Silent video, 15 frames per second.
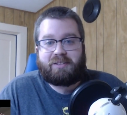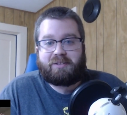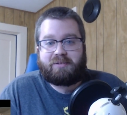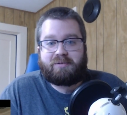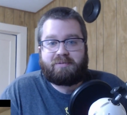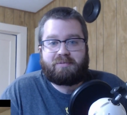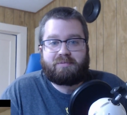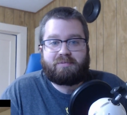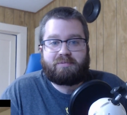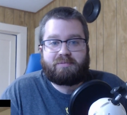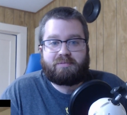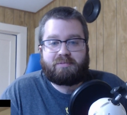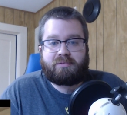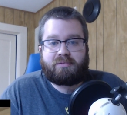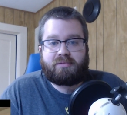
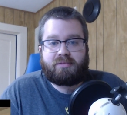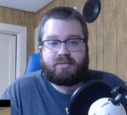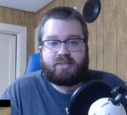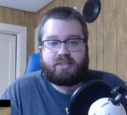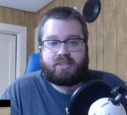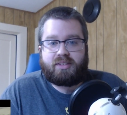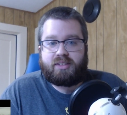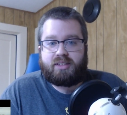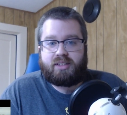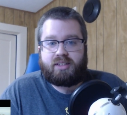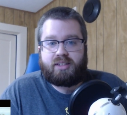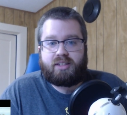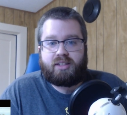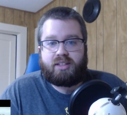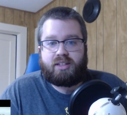
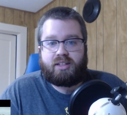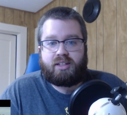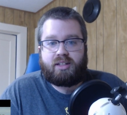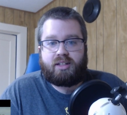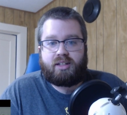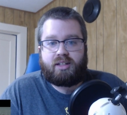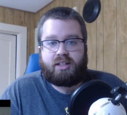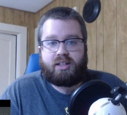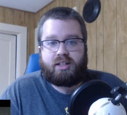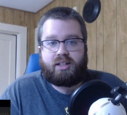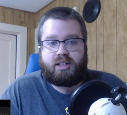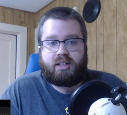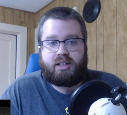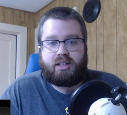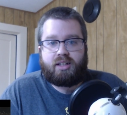
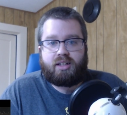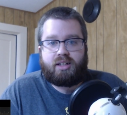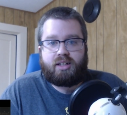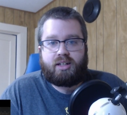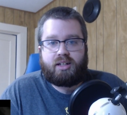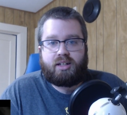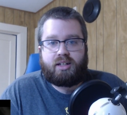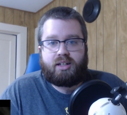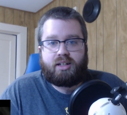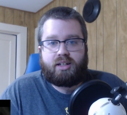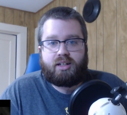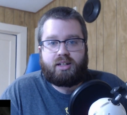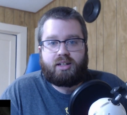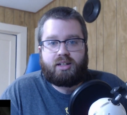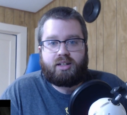
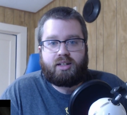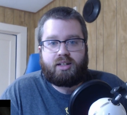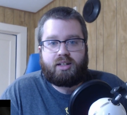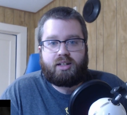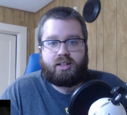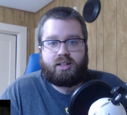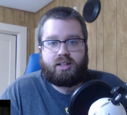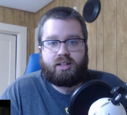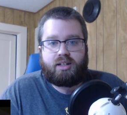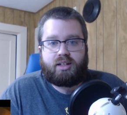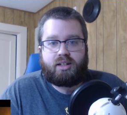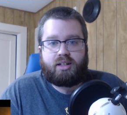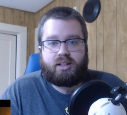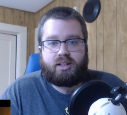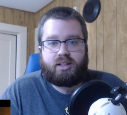
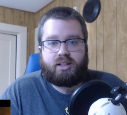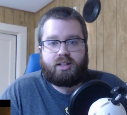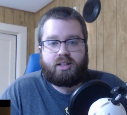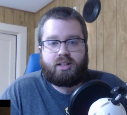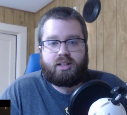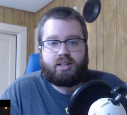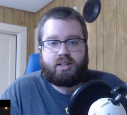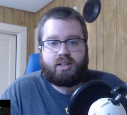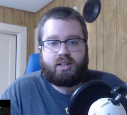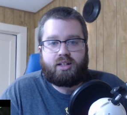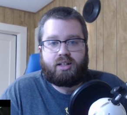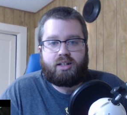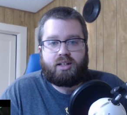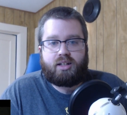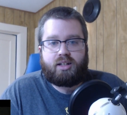
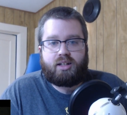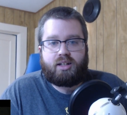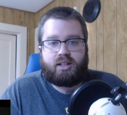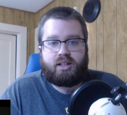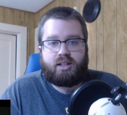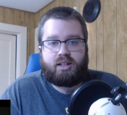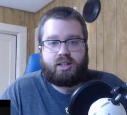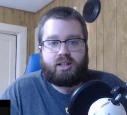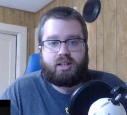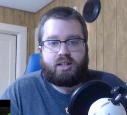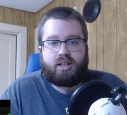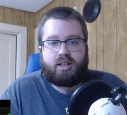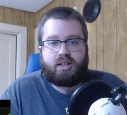No one is speaking in this clip.